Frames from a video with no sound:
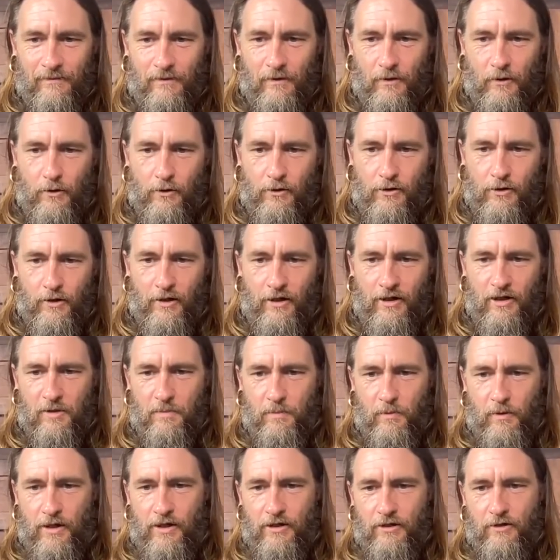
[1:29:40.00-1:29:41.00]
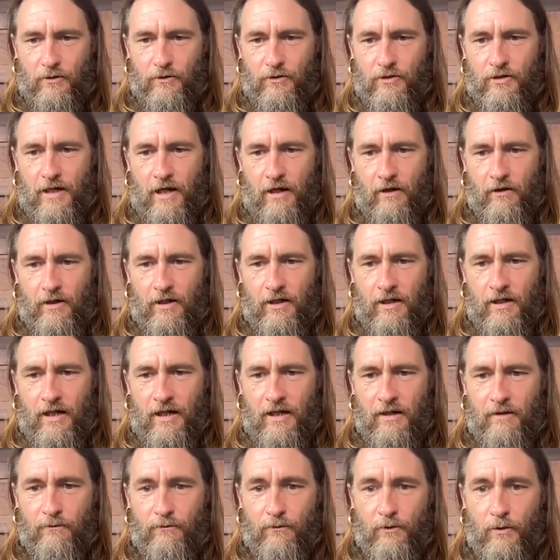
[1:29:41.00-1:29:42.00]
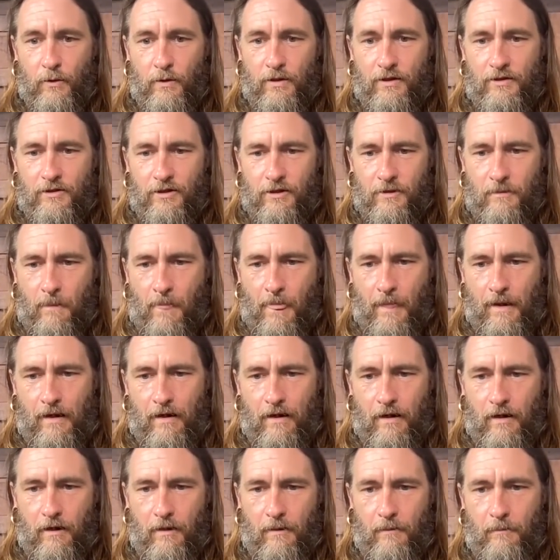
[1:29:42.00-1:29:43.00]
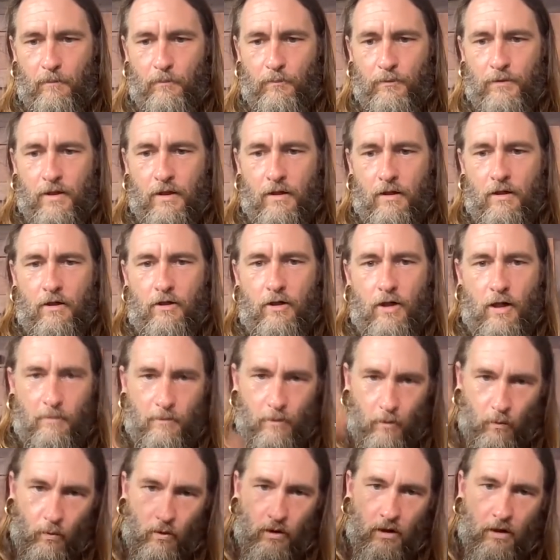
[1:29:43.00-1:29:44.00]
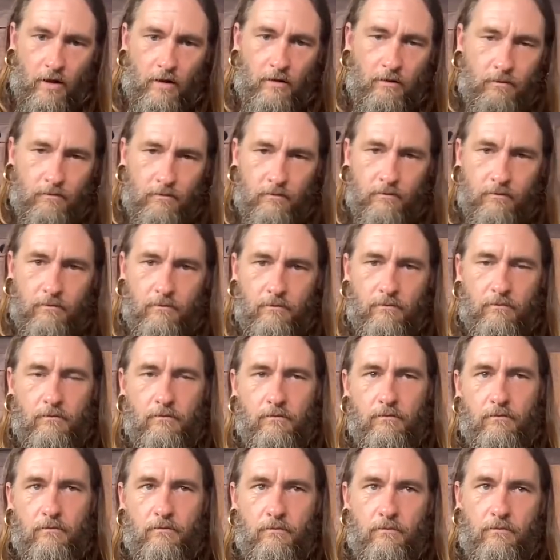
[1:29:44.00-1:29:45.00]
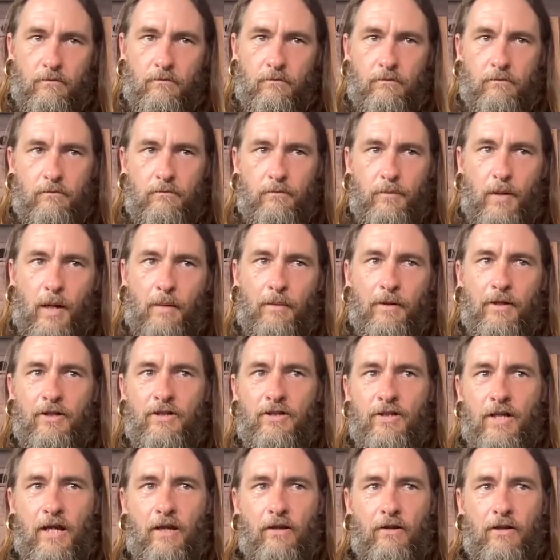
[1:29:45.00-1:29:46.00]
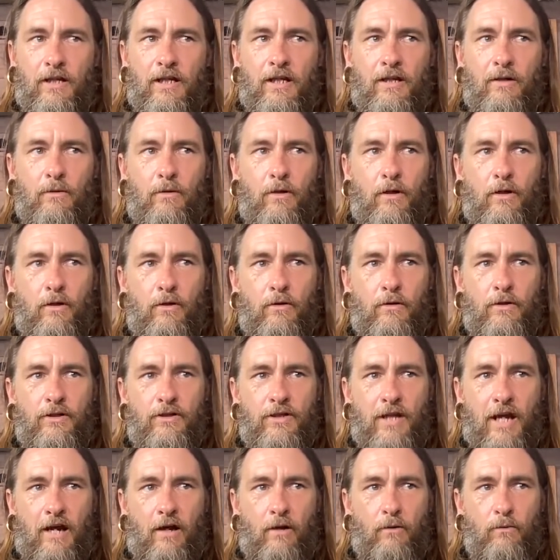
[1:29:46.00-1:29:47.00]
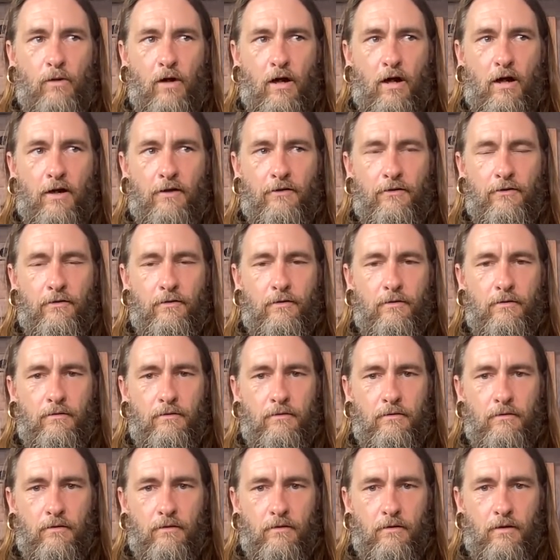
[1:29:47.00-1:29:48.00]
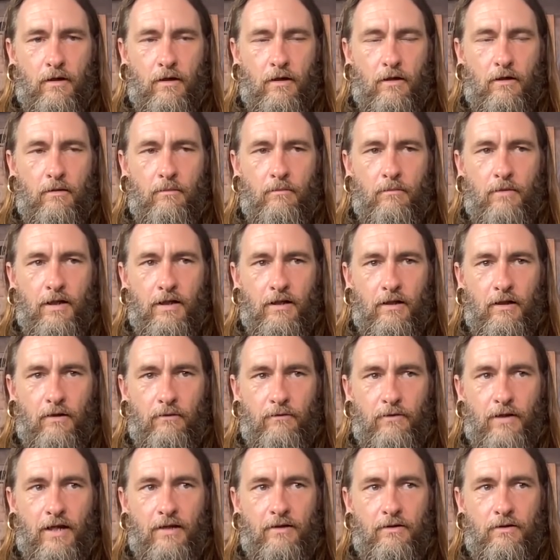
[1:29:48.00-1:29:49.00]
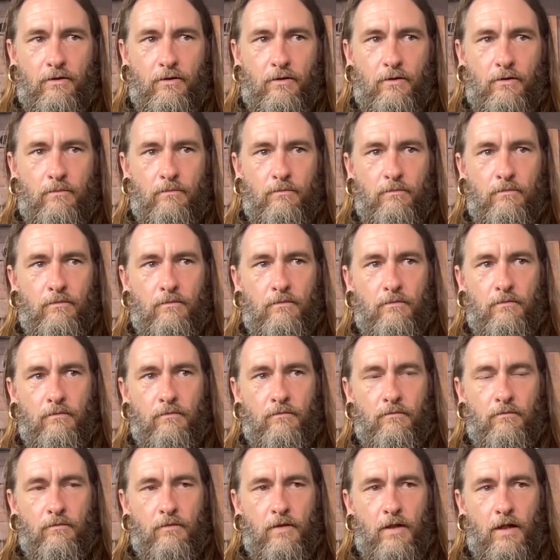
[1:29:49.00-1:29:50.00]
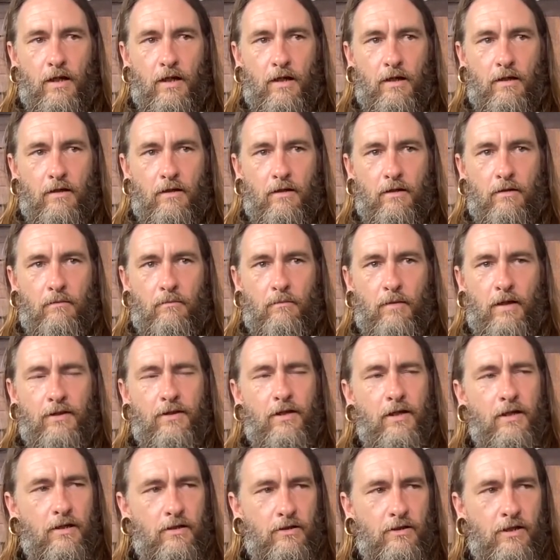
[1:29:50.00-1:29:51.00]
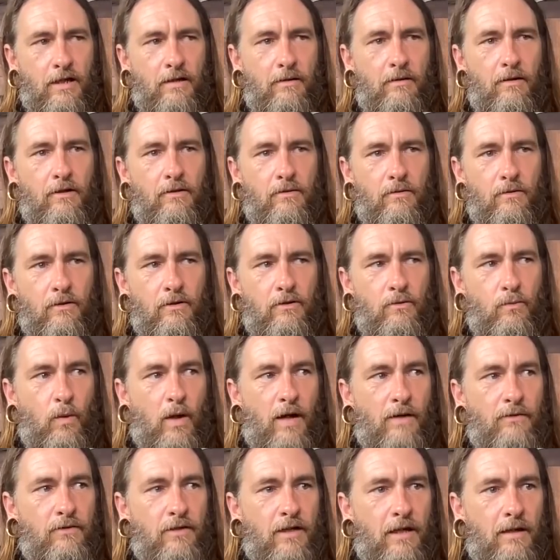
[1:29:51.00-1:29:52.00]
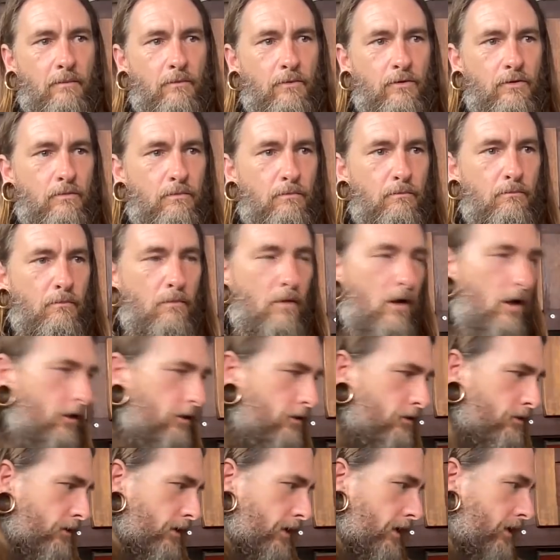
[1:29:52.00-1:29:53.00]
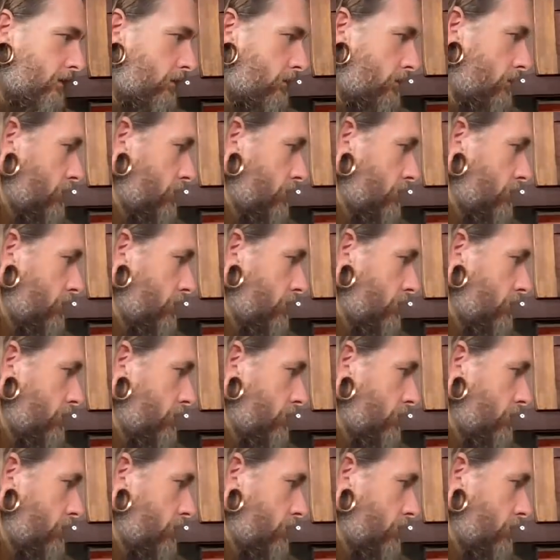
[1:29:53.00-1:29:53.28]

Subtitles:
Who's your inspirational sailing influence? Number one, probably sailing hero is Hal Roth. I love that dude. And I think his wife's name is Margaret.